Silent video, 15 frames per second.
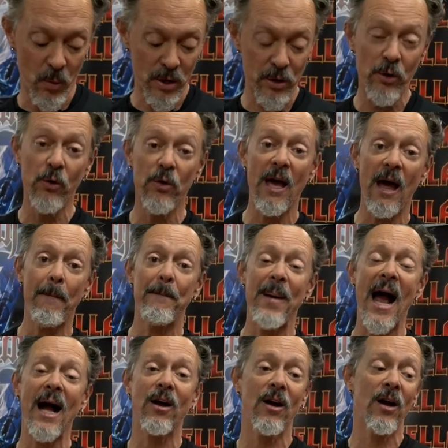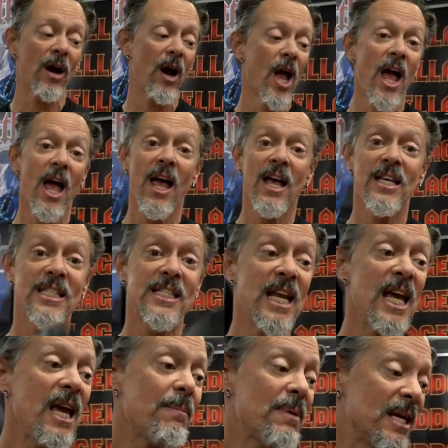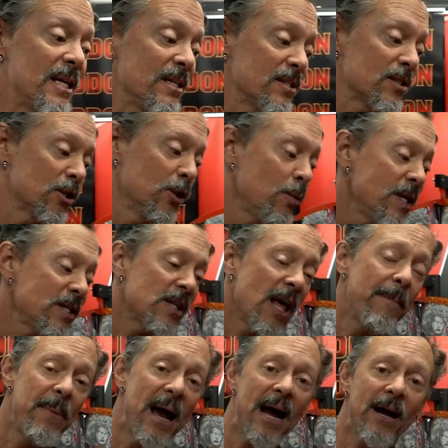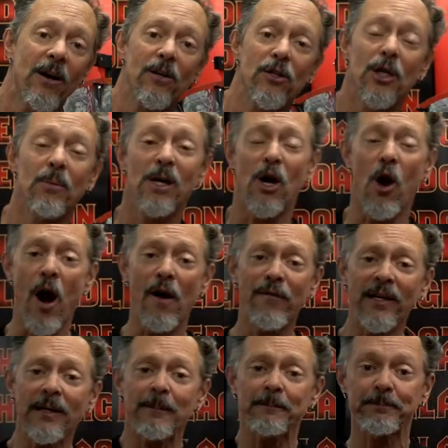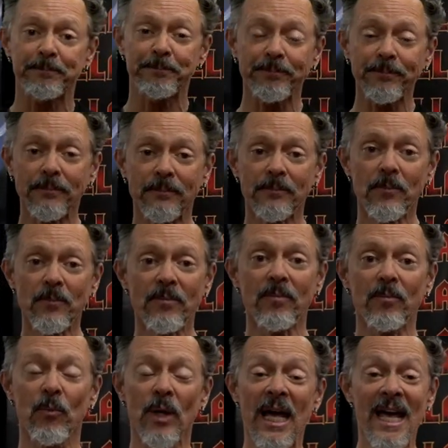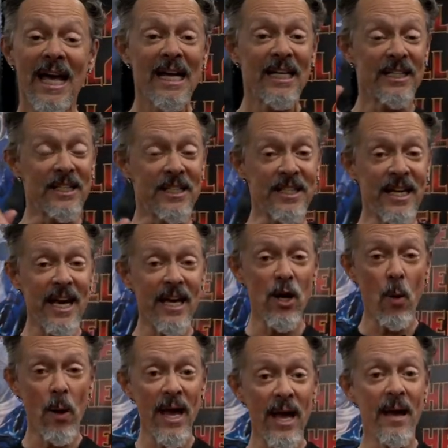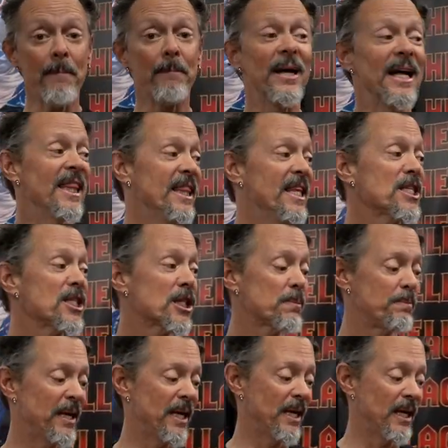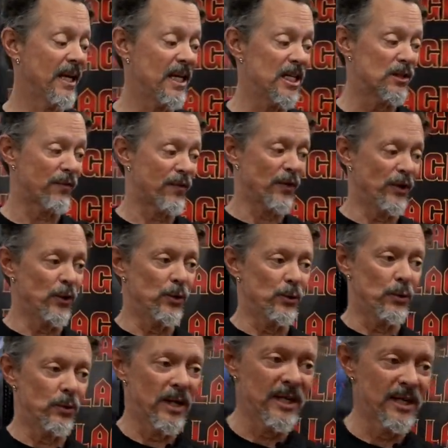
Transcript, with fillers: wonder who that backer name is. Who is that backer? Jimmy Coffin? Diego M. Diego M. This spin is for you.